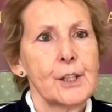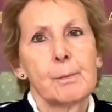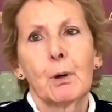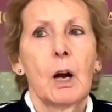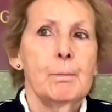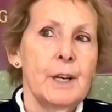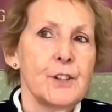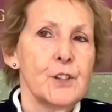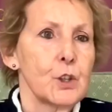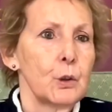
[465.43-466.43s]
to the Prime
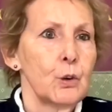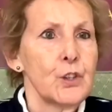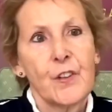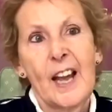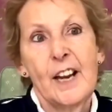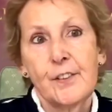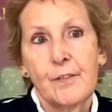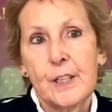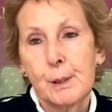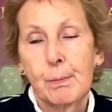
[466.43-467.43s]
Minister or to the head of
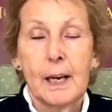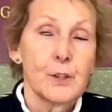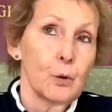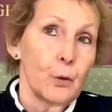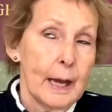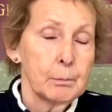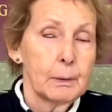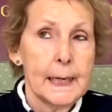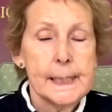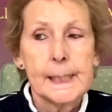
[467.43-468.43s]
this place or that
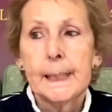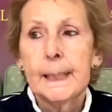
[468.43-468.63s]
place,